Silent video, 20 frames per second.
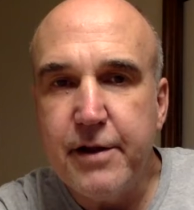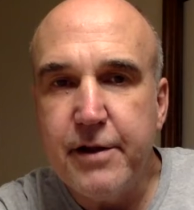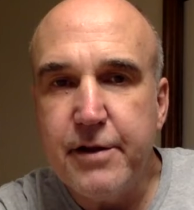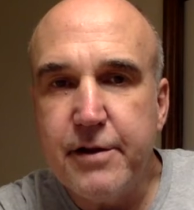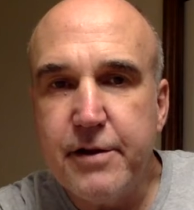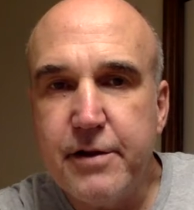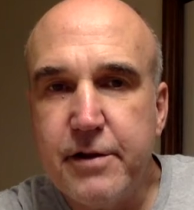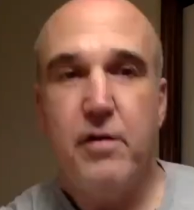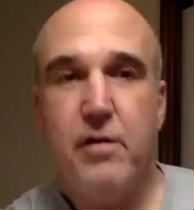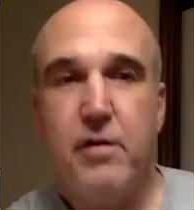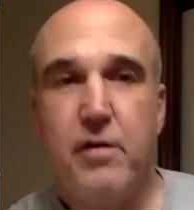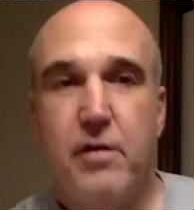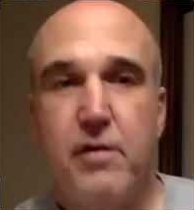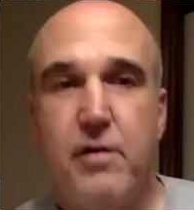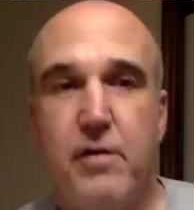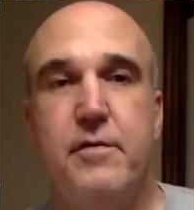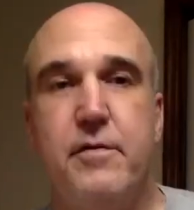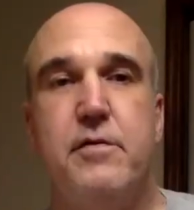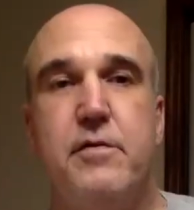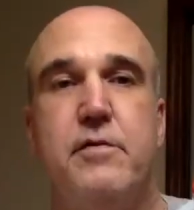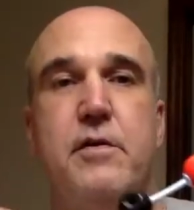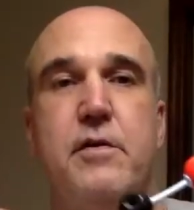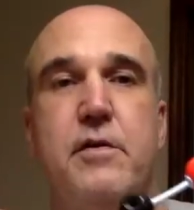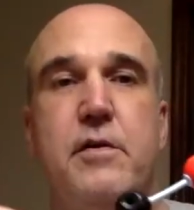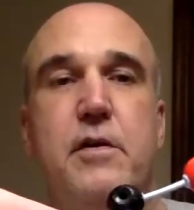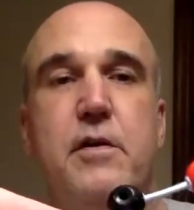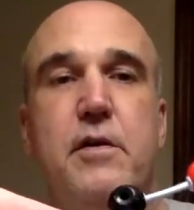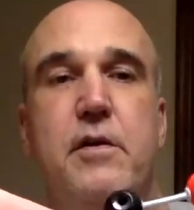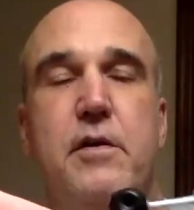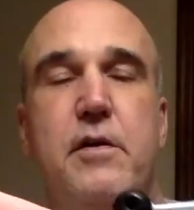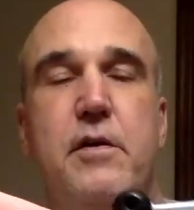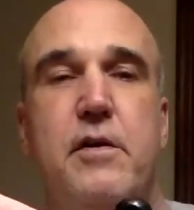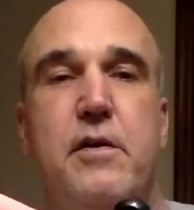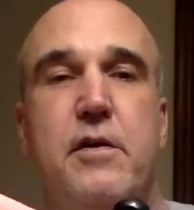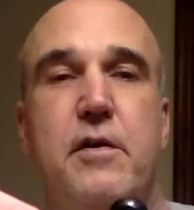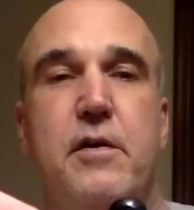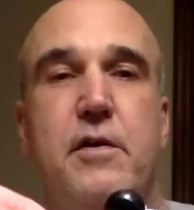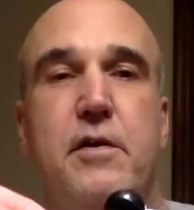Nothing is said.